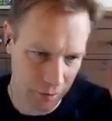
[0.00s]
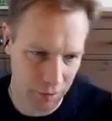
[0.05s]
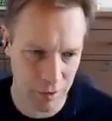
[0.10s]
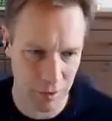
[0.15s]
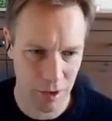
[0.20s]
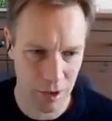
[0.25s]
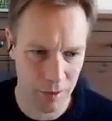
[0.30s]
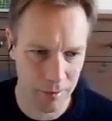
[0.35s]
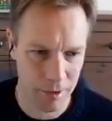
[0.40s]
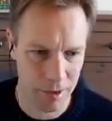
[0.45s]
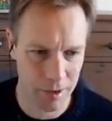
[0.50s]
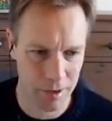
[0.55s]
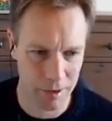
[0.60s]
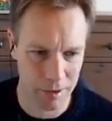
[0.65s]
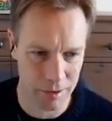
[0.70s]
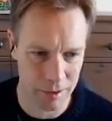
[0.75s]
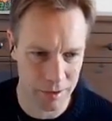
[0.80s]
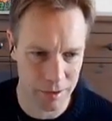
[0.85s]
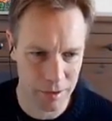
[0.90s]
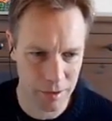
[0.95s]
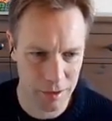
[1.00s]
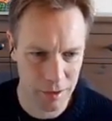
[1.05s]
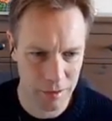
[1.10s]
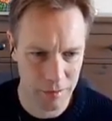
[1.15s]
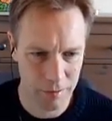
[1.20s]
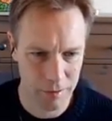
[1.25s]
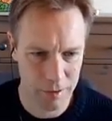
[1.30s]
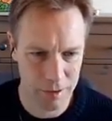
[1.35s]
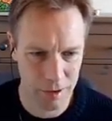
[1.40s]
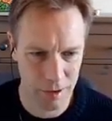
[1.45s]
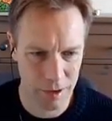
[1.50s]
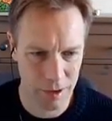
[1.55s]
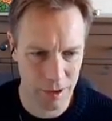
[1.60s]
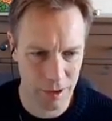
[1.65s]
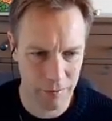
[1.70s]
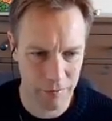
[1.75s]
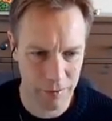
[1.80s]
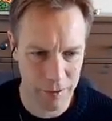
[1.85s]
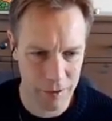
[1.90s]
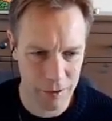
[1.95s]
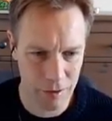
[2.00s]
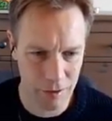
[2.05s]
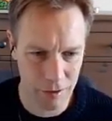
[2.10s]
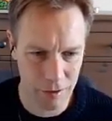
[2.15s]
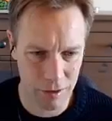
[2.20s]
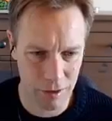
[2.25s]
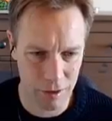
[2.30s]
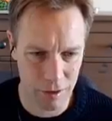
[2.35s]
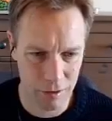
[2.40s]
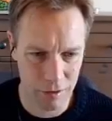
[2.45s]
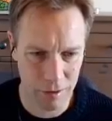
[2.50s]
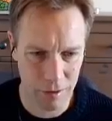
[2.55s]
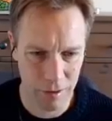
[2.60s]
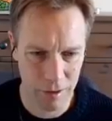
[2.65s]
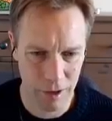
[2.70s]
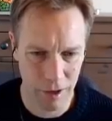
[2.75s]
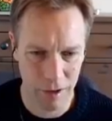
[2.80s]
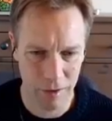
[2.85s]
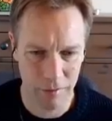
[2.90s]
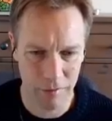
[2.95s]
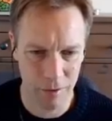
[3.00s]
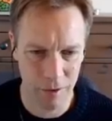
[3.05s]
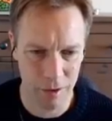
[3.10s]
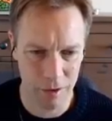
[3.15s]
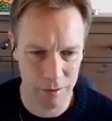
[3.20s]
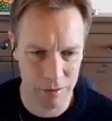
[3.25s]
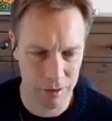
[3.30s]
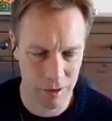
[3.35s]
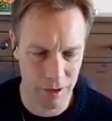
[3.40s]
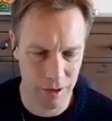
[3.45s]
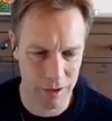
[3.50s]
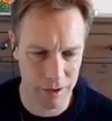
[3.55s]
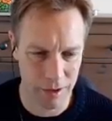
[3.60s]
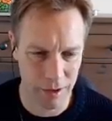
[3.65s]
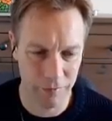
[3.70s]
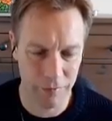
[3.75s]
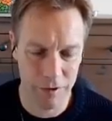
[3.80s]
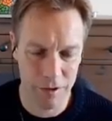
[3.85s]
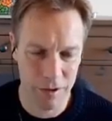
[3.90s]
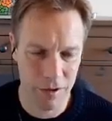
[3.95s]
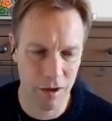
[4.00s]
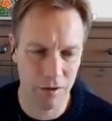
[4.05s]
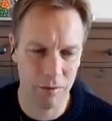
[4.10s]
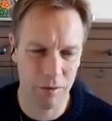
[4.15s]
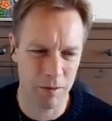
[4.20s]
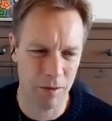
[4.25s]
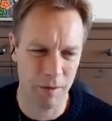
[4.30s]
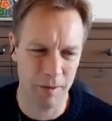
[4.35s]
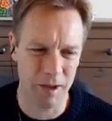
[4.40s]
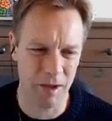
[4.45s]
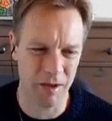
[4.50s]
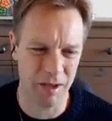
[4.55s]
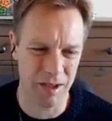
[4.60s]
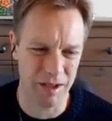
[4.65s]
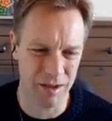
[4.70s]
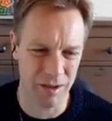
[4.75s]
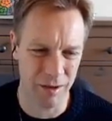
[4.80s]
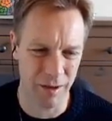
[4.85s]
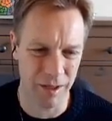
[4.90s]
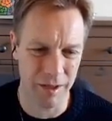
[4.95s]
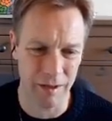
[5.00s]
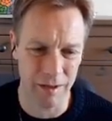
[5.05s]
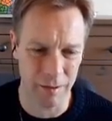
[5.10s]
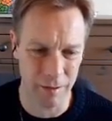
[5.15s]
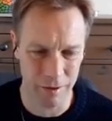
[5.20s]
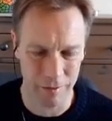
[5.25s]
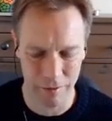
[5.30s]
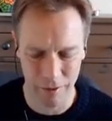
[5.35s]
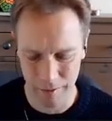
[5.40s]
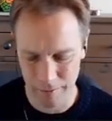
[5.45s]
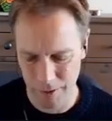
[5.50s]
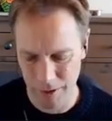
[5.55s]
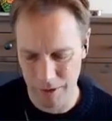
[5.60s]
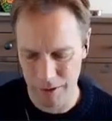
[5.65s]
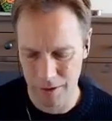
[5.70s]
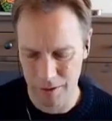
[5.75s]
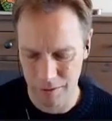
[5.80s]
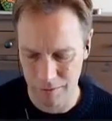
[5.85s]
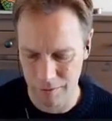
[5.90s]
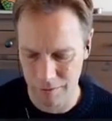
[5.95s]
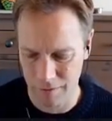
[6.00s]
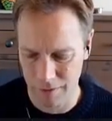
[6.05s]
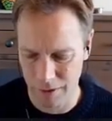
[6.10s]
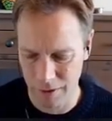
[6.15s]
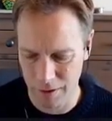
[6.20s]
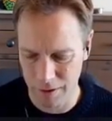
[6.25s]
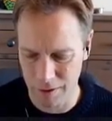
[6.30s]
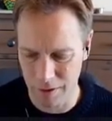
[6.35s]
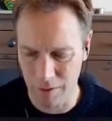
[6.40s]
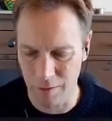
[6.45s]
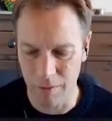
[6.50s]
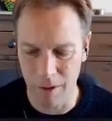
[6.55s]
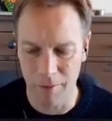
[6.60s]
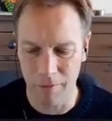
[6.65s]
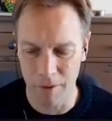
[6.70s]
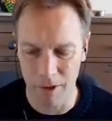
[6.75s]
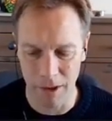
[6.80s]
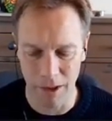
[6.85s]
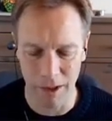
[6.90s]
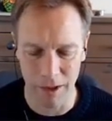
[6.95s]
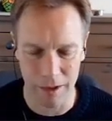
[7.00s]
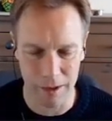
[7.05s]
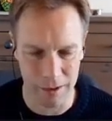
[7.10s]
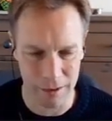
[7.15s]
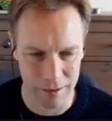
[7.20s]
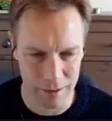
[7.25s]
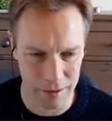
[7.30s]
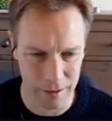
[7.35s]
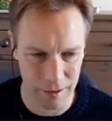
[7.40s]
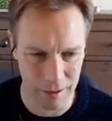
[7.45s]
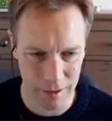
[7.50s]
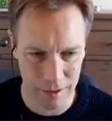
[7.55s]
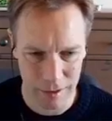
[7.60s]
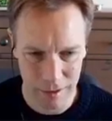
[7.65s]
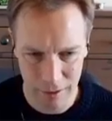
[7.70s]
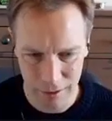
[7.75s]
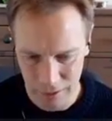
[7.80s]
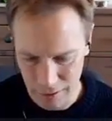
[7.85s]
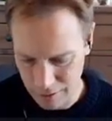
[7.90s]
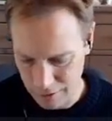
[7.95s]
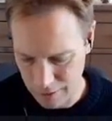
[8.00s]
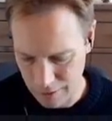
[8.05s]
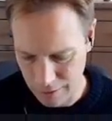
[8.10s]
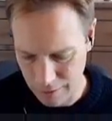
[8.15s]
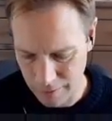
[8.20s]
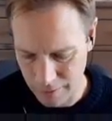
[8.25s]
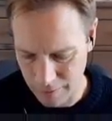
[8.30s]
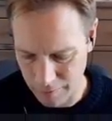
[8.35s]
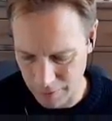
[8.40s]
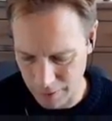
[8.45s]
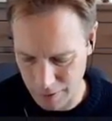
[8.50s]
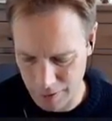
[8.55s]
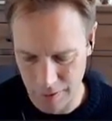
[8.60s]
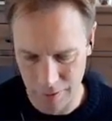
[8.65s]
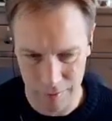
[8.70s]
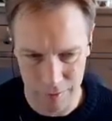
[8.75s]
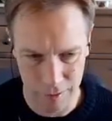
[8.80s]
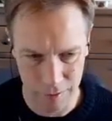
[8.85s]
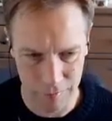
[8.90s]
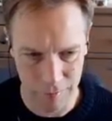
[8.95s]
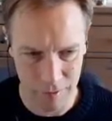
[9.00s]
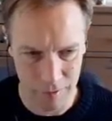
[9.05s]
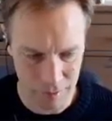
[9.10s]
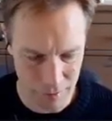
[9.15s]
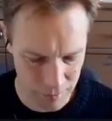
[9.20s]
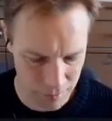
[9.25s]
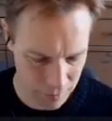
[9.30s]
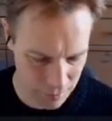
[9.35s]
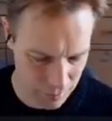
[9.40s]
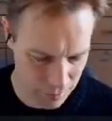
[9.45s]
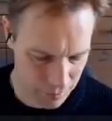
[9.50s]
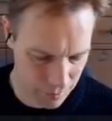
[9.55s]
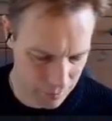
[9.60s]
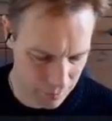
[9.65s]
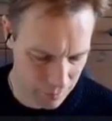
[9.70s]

So how about this? We say if it's not null, then we'll delete it. If it's null, we probably don't need to do anything with it, right? Because it's there's no memory allocated there. So now we can write a little safety block.